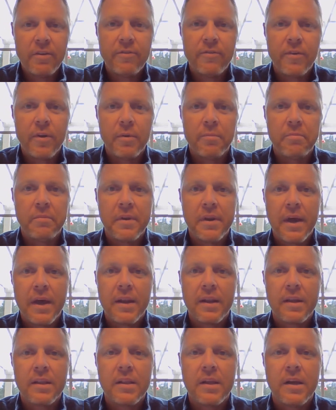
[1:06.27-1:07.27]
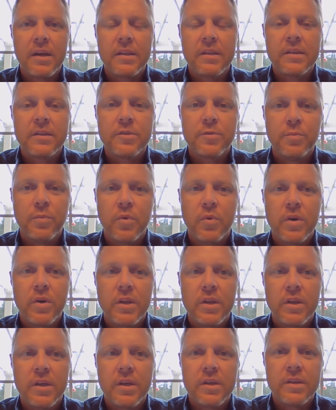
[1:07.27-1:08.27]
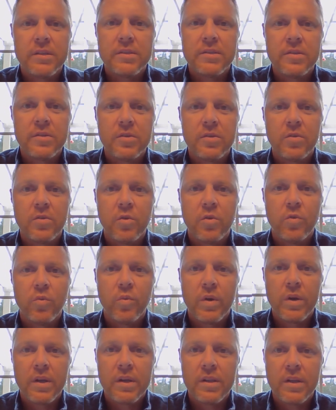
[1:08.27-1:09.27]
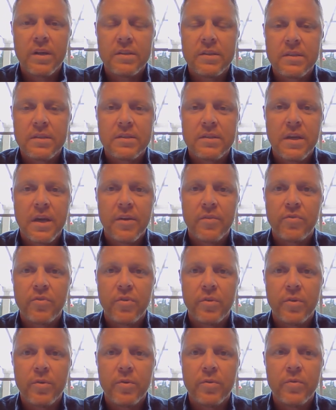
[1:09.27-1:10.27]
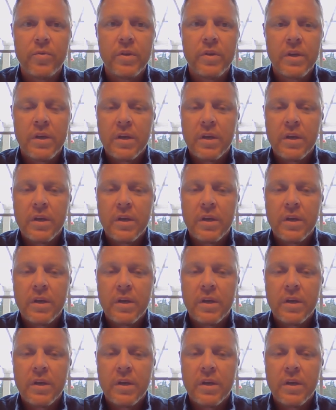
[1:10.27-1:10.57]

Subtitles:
from 9 o'clock this morning until 1 o'clock this afternoon,